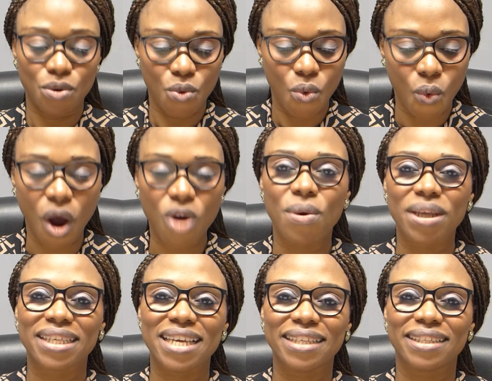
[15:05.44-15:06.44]
Work
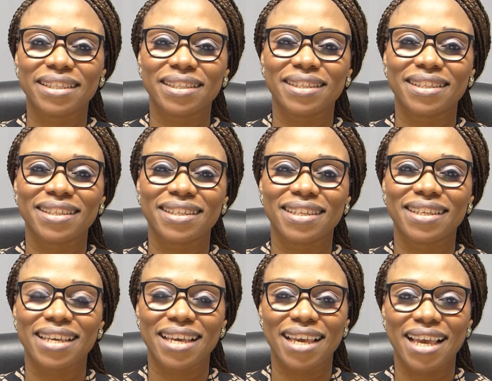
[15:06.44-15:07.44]
with it.
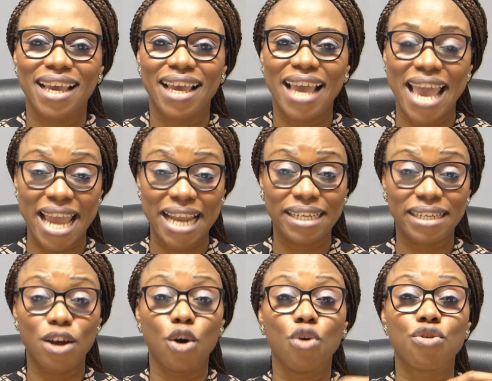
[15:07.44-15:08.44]
And
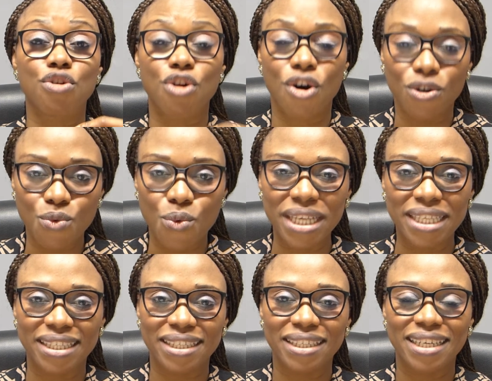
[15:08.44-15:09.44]
run
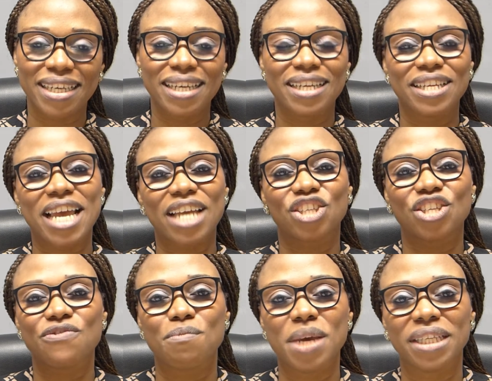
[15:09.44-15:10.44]
with the
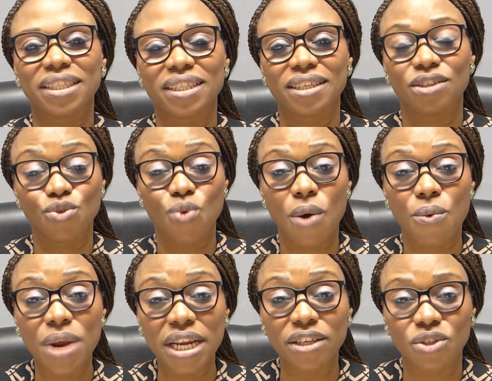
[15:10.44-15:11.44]
achievements you are
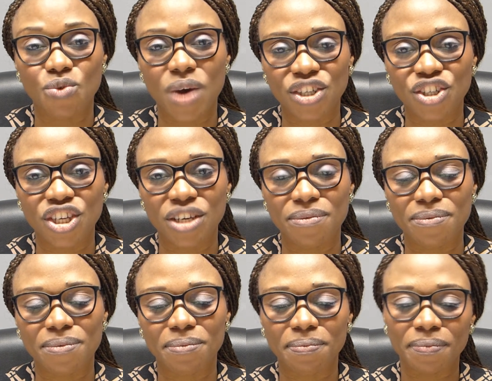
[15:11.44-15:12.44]
willing to
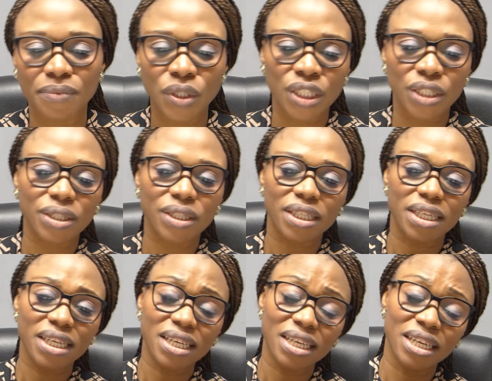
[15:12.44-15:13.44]
achieve.
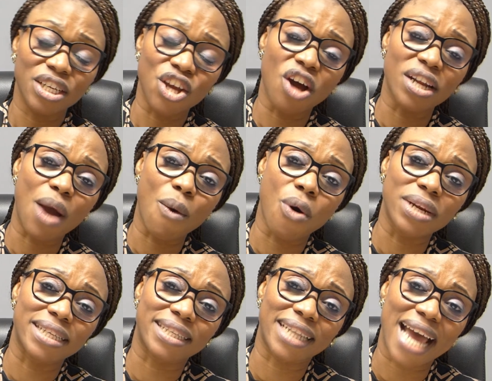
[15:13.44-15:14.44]
The other one
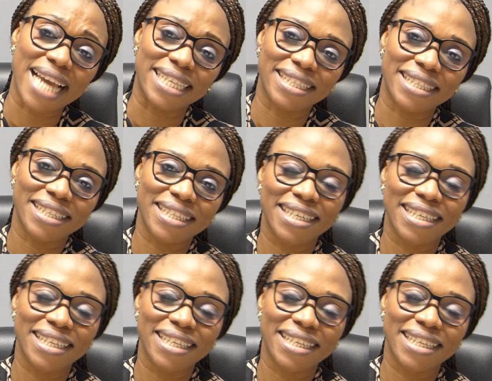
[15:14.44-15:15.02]
is light.